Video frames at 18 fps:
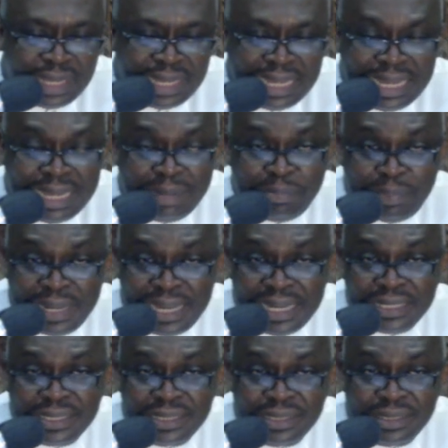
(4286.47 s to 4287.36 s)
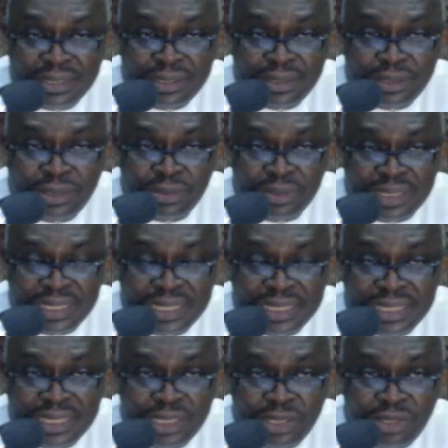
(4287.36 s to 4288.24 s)
applies to
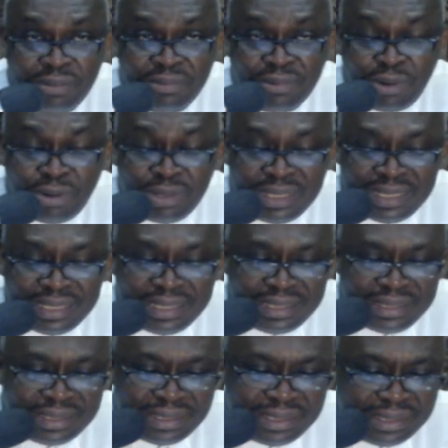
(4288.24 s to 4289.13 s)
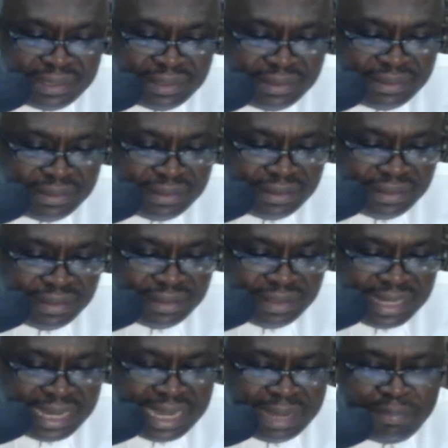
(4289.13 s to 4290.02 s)
citizens of countries,
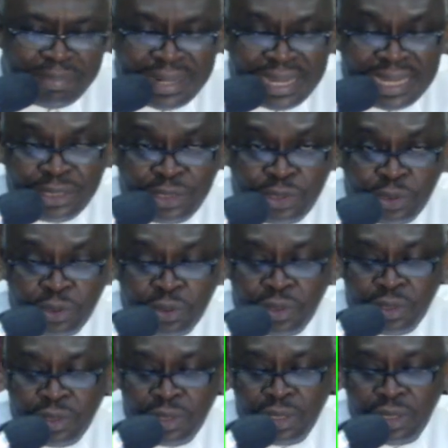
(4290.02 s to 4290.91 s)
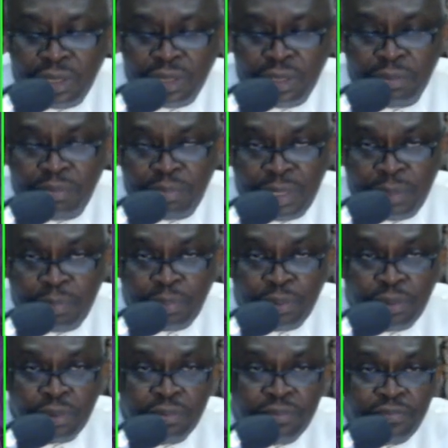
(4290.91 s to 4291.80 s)
applies to
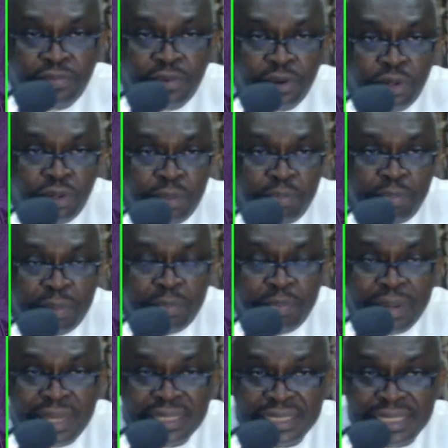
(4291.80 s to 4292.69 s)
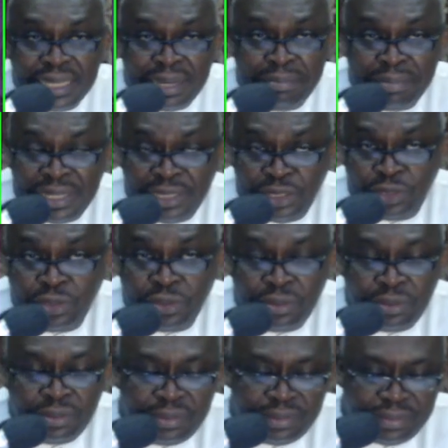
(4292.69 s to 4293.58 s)
people following people as their
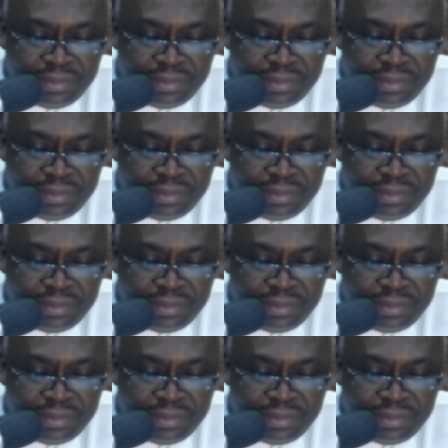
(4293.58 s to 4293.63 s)
mentor,